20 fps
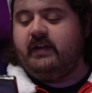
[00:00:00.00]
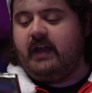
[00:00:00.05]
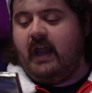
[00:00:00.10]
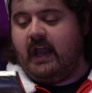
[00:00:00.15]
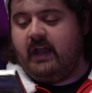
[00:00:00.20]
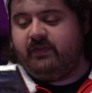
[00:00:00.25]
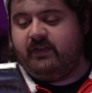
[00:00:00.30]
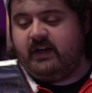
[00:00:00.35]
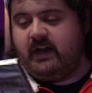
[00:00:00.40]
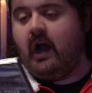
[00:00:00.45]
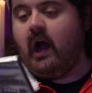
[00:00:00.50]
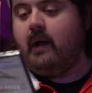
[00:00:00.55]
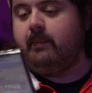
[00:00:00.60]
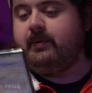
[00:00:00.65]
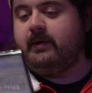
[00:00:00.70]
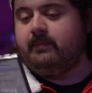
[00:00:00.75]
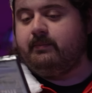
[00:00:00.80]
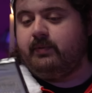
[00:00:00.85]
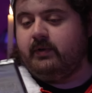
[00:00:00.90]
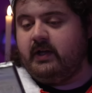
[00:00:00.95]
think Anthony
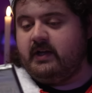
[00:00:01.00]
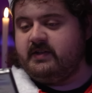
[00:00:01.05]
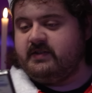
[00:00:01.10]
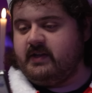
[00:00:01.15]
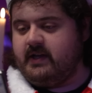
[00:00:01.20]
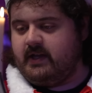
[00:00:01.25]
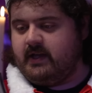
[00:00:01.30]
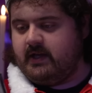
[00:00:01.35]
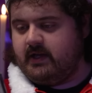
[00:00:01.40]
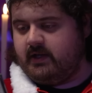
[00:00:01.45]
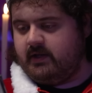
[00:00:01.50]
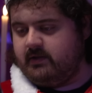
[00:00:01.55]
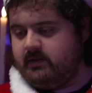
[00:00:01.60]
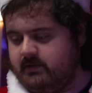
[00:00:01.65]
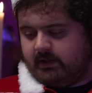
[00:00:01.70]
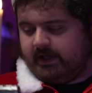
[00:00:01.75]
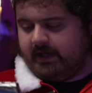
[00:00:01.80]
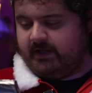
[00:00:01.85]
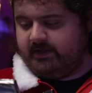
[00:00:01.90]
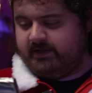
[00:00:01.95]
Hopkins plays a uh,
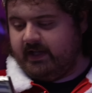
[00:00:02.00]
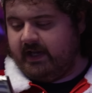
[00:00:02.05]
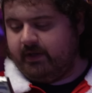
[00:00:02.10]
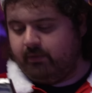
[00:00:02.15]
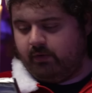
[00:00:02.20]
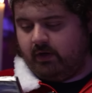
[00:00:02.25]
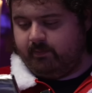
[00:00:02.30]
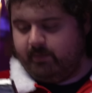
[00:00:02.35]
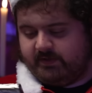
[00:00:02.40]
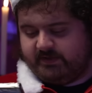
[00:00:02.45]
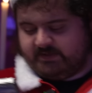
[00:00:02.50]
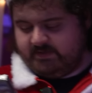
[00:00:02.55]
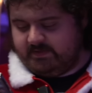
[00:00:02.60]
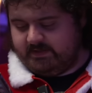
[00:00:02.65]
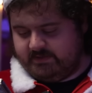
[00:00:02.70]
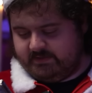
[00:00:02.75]
like a date rapist in